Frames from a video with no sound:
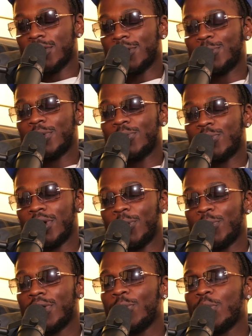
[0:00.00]
Yeah, man. Like
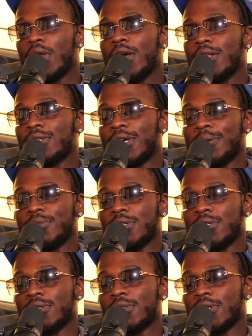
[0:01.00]
we hella tapped in.